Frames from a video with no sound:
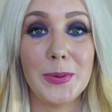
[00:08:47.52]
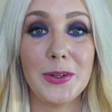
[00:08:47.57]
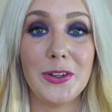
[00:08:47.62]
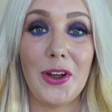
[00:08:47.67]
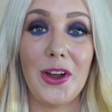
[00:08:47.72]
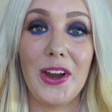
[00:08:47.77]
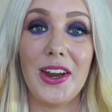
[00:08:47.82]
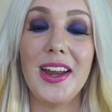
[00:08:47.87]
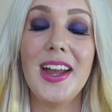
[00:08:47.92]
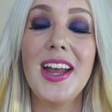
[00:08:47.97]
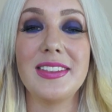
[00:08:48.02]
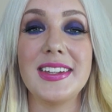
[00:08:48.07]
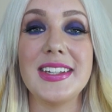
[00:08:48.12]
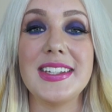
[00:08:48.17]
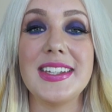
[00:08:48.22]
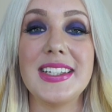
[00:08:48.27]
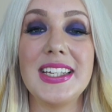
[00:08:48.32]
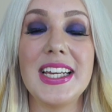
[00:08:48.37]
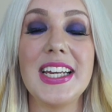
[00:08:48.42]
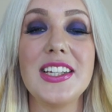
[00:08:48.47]
below.
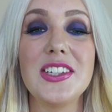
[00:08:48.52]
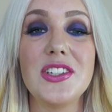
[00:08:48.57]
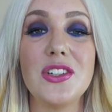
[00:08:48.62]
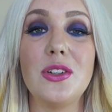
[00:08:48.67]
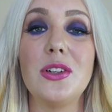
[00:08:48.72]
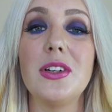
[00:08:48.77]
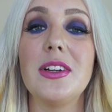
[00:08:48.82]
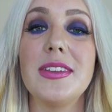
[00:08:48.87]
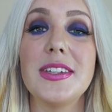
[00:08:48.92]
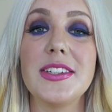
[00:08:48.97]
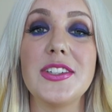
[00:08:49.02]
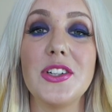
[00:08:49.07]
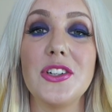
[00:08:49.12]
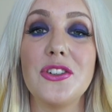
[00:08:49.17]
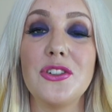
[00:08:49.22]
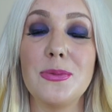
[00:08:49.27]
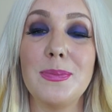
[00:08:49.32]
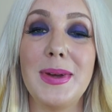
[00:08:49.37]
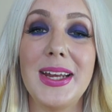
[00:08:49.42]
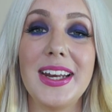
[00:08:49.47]
There's links to all of the
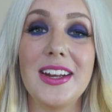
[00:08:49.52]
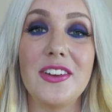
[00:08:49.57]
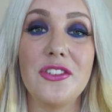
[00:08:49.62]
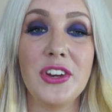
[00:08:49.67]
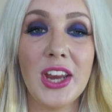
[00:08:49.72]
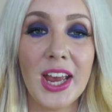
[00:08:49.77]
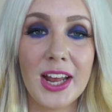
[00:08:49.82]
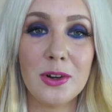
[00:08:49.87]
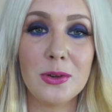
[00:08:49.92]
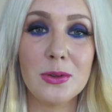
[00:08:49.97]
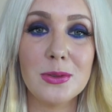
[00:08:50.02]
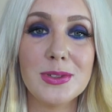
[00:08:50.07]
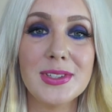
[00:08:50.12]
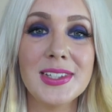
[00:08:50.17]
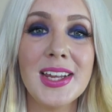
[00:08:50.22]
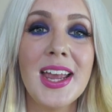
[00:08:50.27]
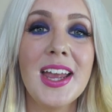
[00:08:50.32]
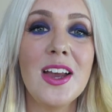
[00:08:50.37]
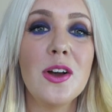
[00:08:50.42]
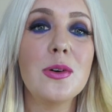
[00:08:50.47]
social media
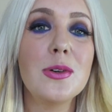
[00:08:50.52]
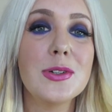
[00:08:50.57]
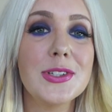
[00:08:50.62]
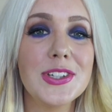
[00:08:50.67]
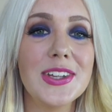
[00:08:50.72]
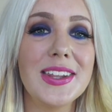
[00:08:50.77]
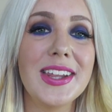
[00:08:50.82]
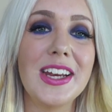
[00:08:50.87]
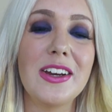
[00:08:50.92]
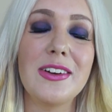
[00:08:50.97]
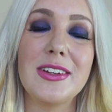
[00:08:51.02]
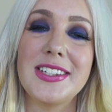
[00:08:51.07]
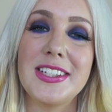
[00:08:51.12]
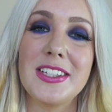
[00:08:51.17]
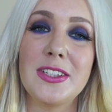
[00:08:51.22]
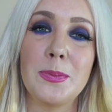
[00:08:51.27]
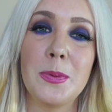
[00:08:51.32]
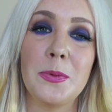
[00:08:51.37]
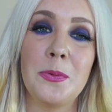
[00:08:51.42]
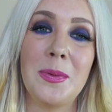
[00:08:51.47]
channels, also the
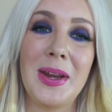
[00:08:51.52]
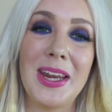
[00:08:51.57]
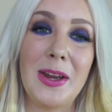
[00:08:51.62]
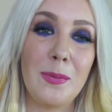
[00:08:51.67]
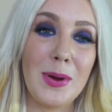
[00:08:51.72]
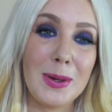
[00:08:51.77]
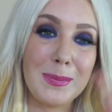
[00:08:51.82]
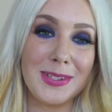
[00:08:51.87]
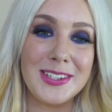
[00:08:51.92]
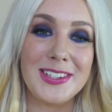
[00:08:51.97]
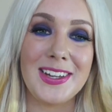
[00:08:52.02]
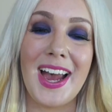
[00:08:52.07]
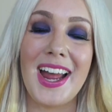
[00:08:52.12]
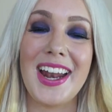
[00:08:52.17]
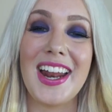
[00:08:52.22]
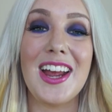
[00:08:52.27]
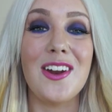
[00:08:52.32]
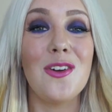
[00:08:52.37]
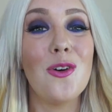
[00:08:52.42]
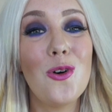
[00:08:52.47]
Irresistible Me
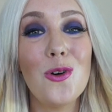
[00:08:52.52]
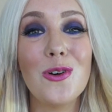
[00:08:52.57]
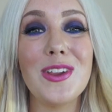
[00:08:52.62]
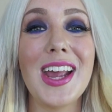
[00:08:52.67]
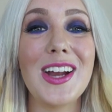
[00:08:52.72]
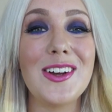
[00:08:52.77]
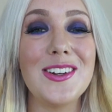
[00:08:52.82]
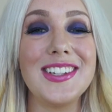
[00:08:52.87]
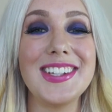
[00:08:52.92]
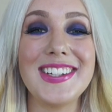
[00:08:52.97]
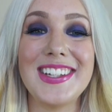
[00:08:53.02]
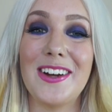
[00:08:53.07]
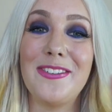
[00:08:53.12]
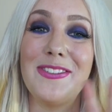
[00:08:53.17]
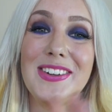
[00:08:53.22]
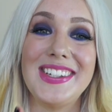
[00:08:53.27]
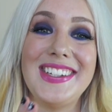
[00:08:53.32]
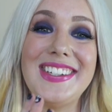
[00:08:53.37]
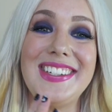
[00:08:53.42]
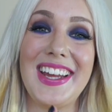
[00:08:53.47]
website, and all that good
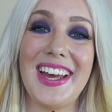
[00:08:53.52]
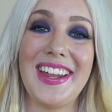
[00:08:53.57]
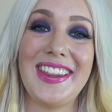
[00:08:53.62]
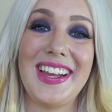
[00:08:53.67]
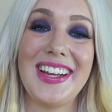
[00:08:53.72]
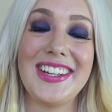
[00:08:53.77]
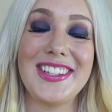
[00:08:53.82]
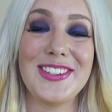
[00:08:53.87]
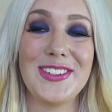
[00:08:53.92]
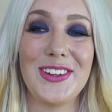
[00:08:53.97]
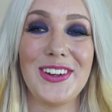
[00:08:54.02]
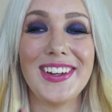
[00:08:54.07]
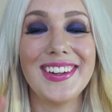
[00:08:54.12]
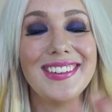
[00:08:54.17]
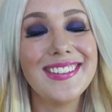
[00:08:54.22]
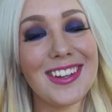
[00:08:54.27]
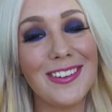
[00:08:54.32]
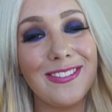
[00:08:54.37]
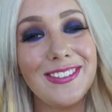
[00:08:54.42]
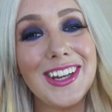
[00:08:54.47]
stuff is down there. So
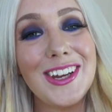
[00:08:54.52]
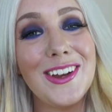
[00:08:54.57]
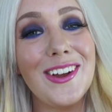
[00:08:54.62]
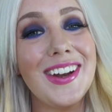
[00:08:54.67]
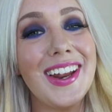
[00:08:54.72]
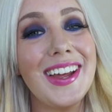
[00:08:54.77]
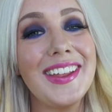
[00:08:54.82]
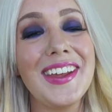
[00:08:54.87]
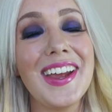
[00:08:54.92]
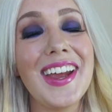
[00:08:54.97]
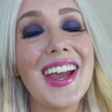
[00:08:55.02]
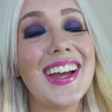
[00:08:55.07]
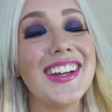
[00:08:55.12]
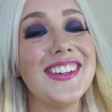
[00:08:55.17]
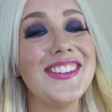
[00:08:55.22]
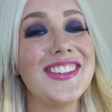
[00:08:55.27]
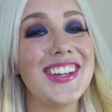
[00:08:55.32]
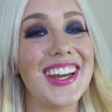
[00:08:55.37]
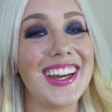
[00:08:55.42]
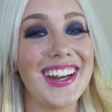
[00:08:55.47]
definitely go down there
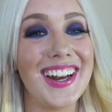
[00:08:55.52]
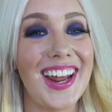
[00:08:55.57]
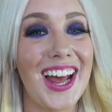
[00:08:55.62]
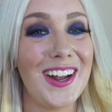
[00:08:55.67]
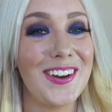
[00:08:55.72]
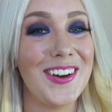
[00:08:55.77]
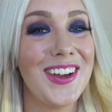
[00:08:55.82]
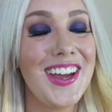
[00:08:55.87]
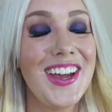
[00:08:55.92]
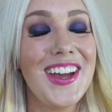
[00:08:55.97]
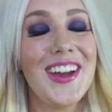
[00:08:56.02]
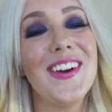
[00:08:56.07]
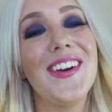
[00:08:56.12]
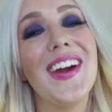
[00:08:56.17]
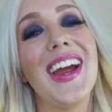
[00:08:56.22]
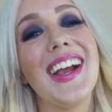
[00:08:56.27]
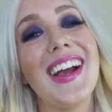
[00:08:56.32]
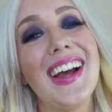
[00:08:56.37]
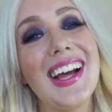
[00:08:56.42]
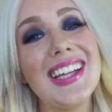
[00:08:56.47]
and check it out.
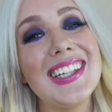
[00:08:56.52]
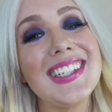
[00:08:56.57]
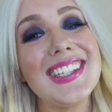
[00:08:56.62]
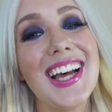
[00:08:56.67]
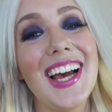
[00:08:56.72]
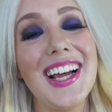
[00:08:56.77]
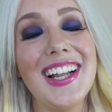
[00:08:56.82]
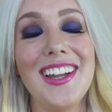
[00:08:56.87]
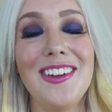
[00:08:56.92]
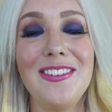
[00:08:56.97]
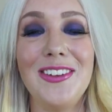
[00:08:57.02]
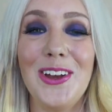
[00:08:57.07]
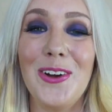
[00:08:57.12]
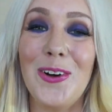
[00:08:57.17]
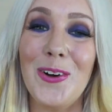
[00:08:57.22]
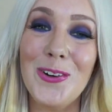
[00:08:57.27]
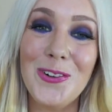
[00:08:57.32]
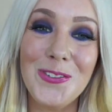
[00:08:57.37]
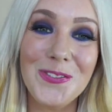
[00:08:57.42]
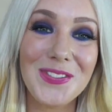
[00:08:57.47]
Alright guys, I love you
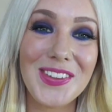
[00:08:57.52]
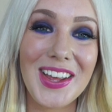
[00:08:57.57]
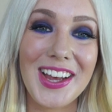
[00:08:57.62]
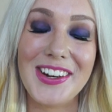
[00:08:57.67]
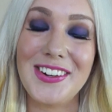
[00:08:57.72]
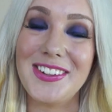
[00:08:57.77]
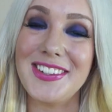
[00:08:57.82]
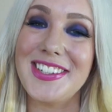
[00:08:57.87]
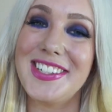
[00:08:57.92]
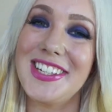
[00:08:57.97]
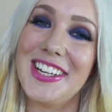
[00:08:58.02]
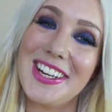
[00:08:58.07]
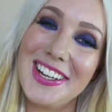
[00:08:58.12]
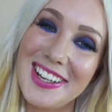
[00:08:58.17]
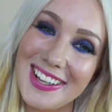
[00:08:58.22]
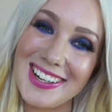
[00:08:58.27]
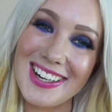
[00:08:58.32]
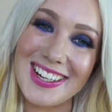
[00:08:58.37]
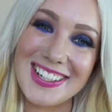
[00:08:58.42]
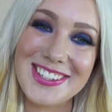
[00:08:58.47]
all, and I'll see you
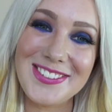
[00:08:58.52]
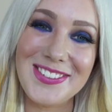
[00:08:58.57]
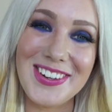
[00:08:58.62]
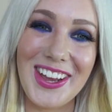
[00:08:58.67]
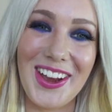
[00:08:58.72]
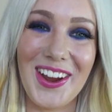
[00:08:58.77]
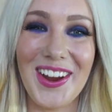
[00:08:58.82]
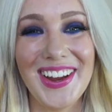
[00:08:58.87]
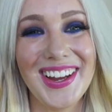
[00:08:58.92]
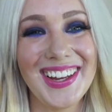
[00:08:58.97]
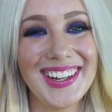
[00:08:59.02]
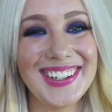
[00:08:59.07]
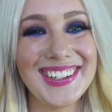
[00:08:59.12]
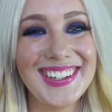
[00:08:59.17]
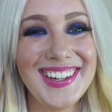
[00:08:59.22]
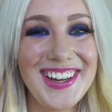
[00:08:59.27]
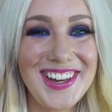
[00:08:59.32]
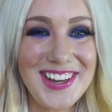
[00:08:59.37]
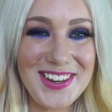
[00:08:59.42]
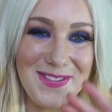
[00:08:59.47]
in the next video.
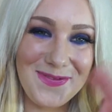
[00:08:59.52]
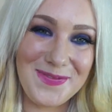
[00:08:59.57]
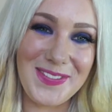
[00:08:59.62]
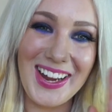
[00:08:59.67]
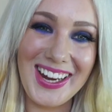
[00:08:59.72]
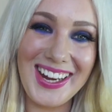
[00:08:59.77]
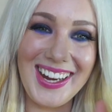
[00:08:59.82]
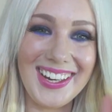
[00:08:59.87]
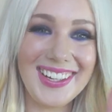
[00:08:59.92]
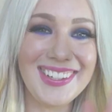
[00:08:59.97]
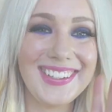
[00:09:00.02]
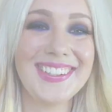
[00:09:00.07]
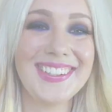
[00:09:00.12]
Bye!